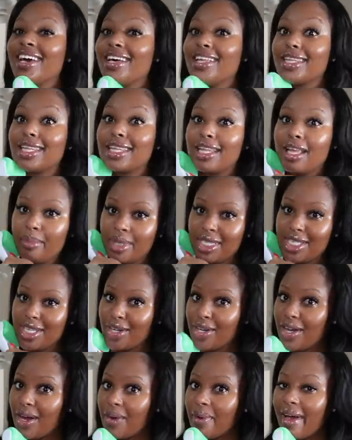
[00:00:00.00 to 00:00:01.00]
Let me
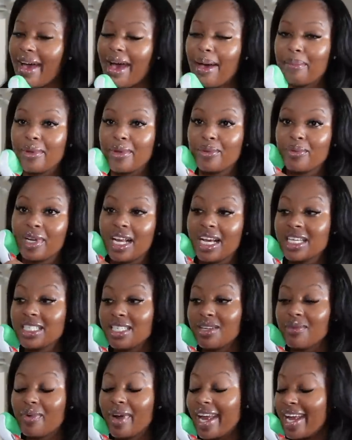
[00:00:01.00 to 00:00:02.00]
tell y'all what happened. When I
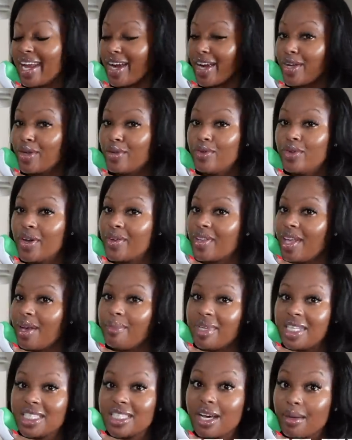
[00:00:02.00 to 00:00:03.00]
sit right here, you know that
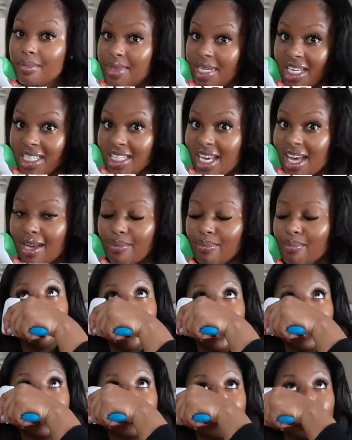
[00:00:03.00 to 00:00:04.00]
means update time. You
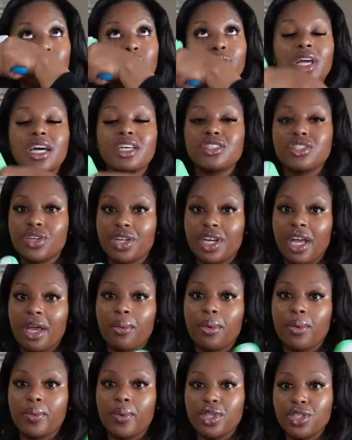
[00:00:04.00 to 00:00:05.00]
guys know yesterday
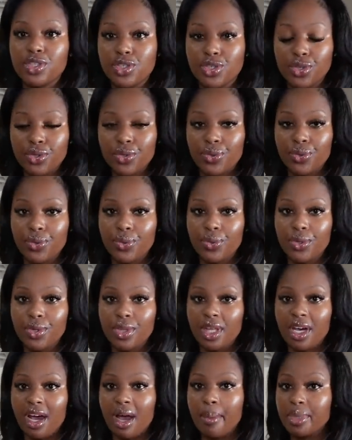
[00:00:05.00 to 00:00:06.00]
we went to
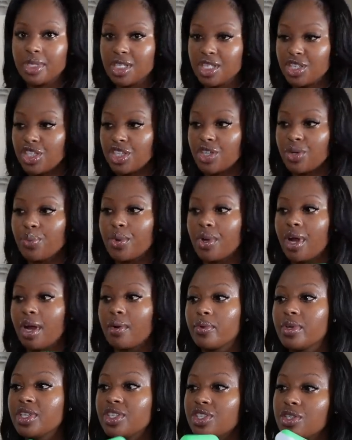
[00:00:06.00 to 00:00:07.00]
the competition. We were at
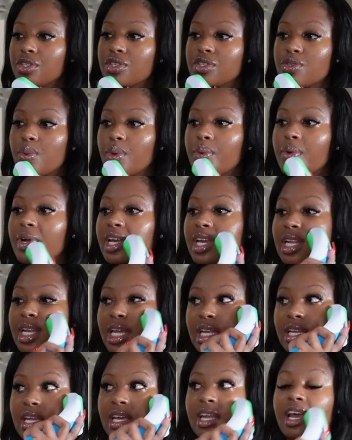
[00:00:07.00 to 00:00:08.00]
regionals. We were in
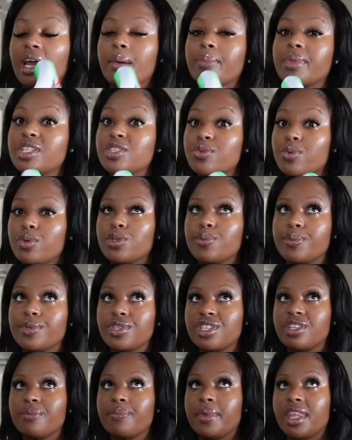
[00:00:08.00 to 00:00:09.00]
Indianapolis. We're
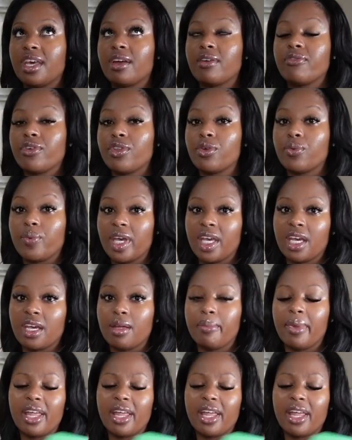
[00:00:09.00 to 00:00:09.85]
supposed to be there for the weekend.